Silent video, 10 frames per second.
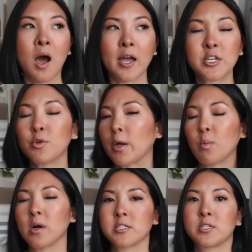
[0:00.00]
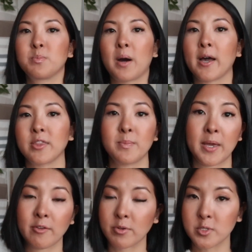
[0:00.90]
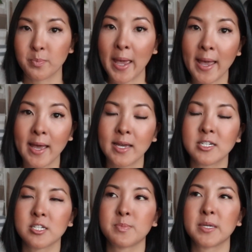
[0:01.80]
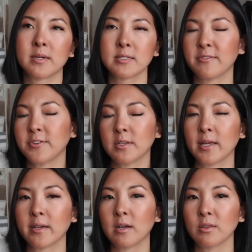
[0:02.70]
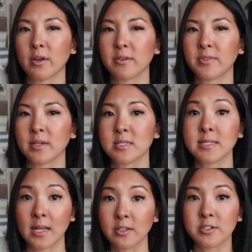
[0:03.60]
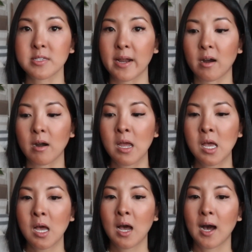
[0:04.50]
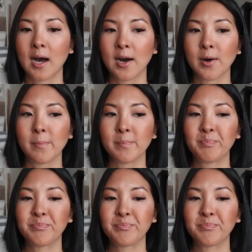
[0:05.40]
I knew I want to buy the bag from Japan just because I feel like a lot of the sellers there are